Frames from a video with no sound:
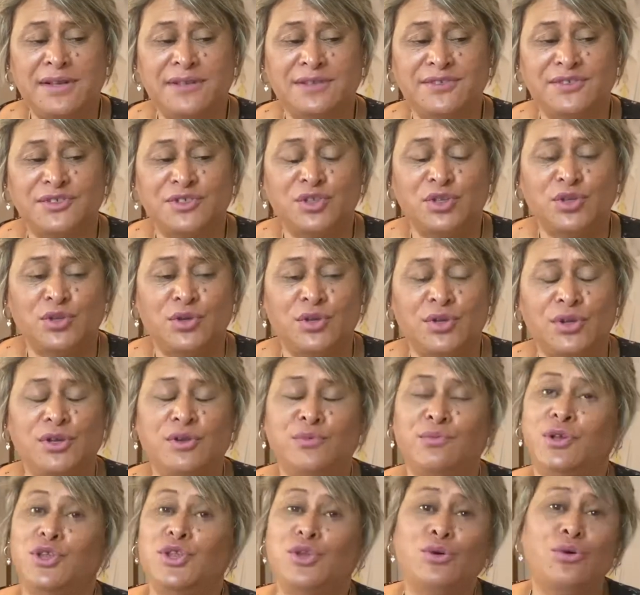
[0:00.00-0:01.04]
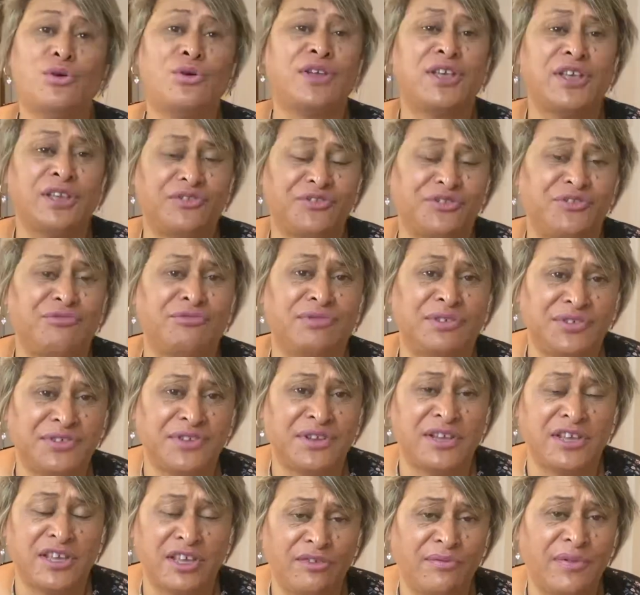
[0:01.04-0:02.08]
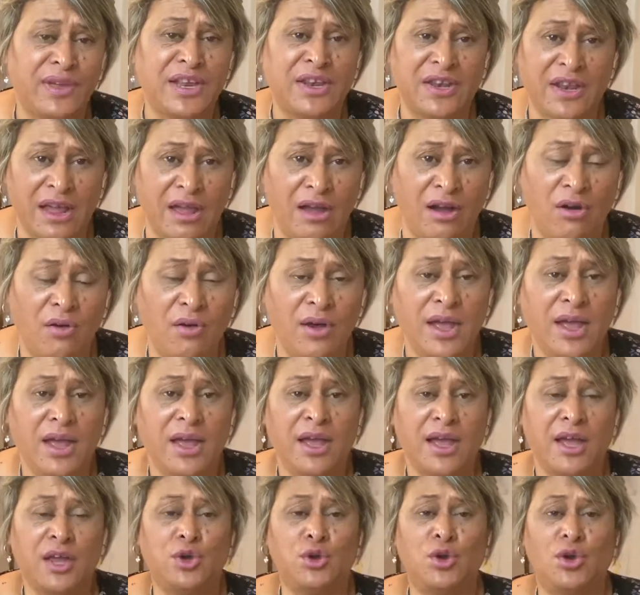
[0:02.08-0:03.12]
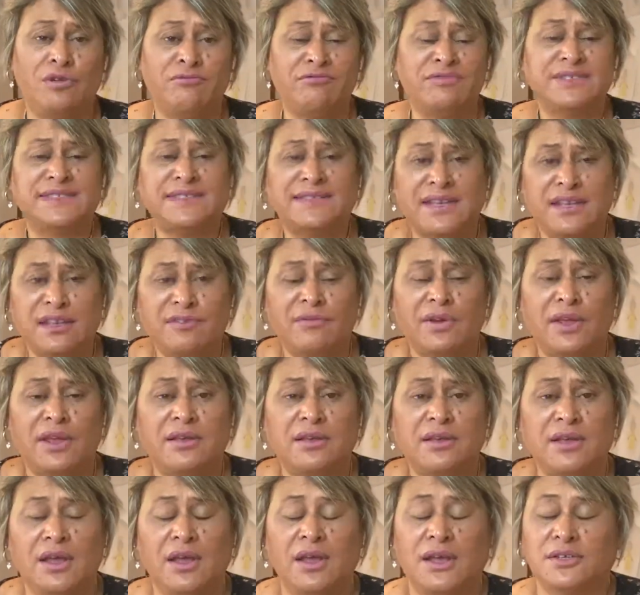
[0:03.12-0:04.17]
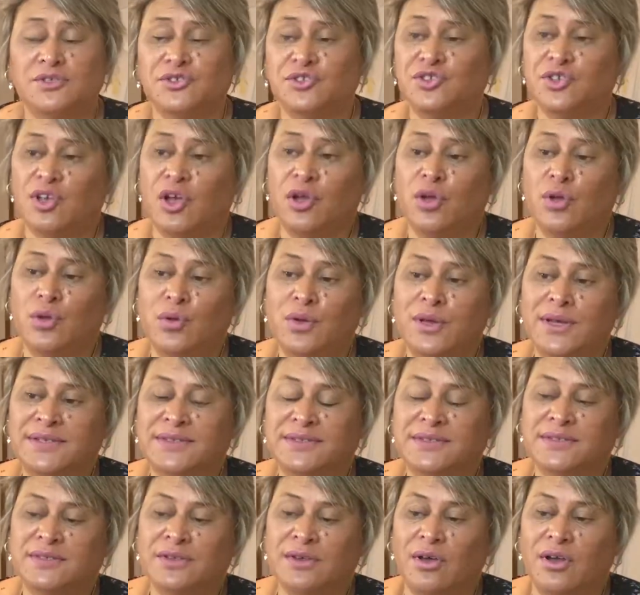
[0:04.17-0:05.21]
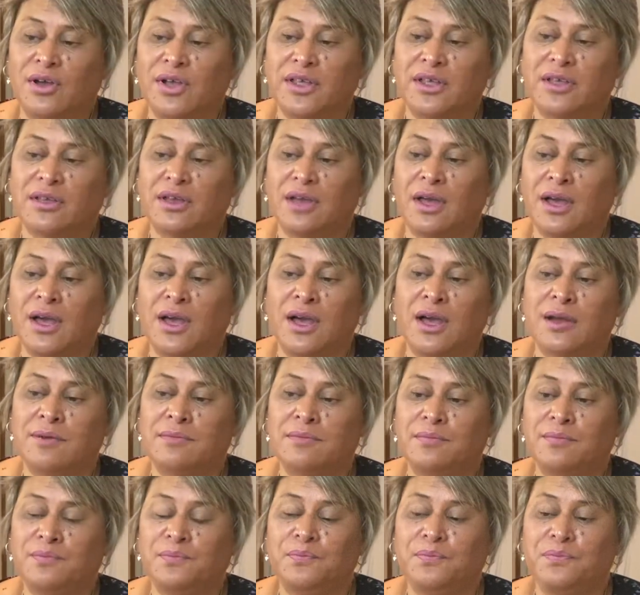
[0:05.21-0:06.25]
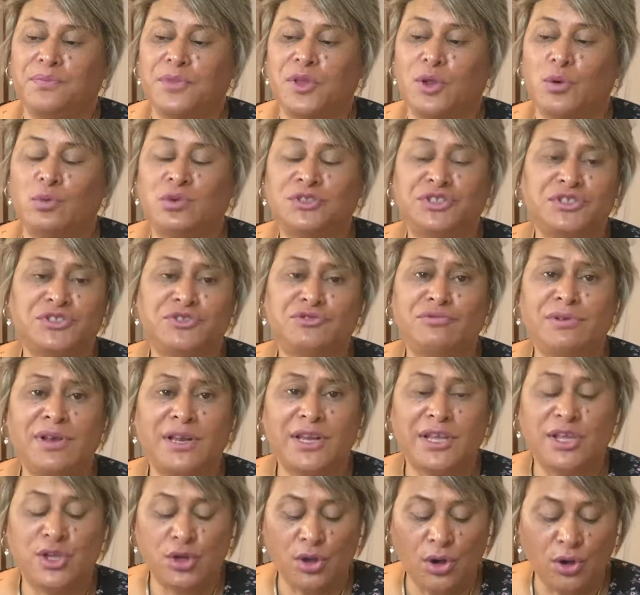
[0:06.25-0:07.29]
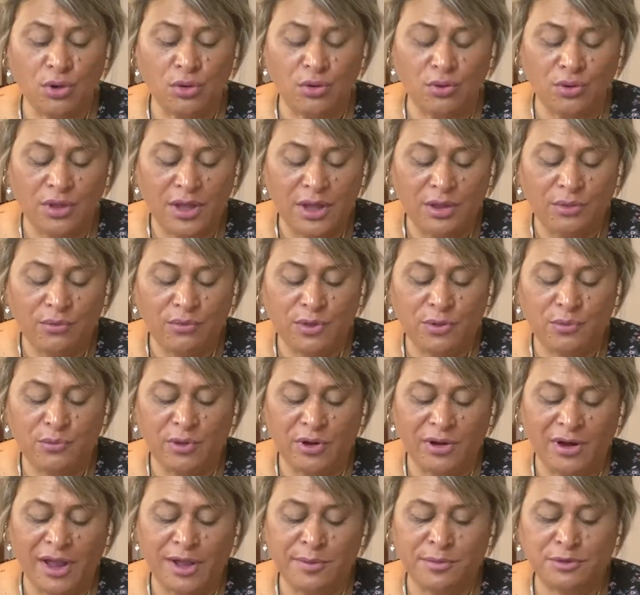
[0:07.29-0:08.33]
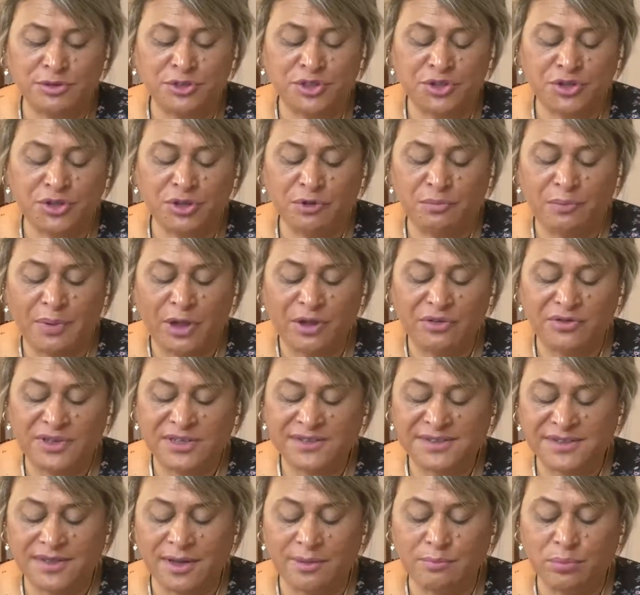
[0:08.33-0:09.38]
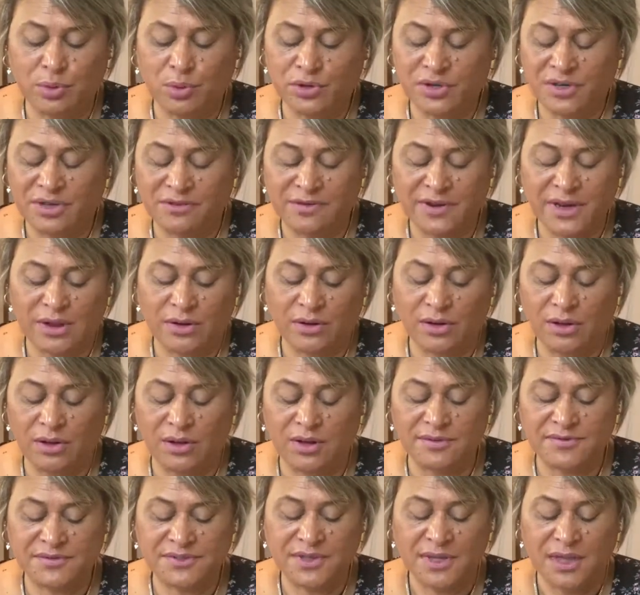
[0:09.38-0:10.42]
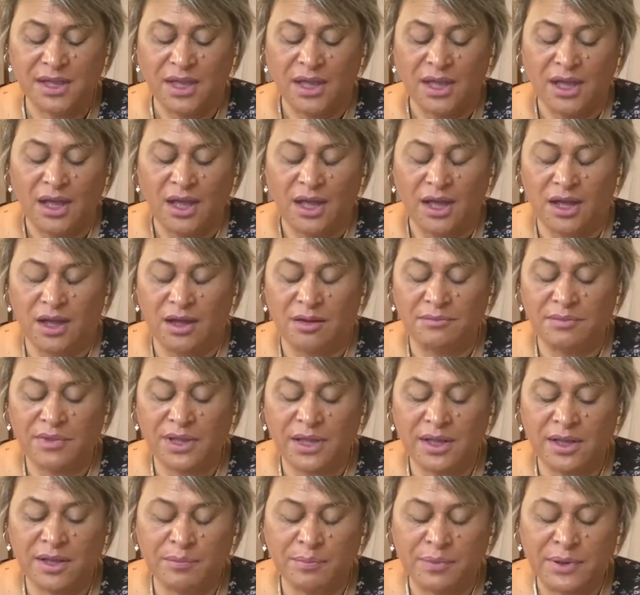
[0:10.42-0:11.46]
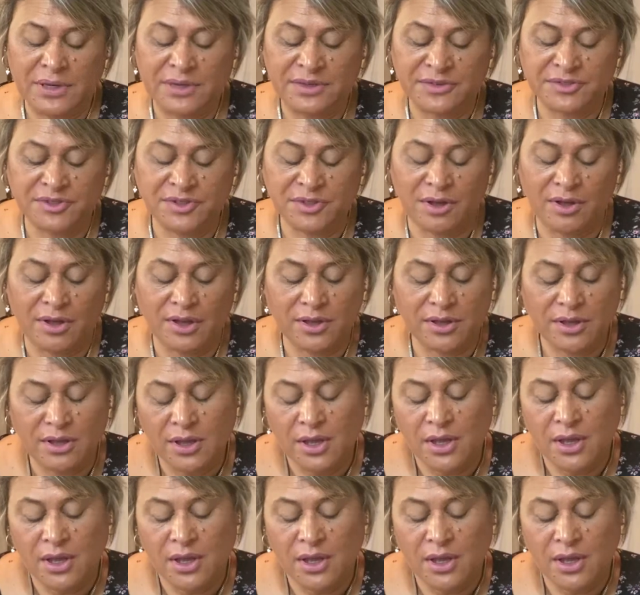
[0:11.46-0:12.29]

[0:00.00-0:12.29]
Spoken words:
is, where you're giving now and not receiving. So it's like, which is really cool when we're able to do both at some point in our lives. But it's like,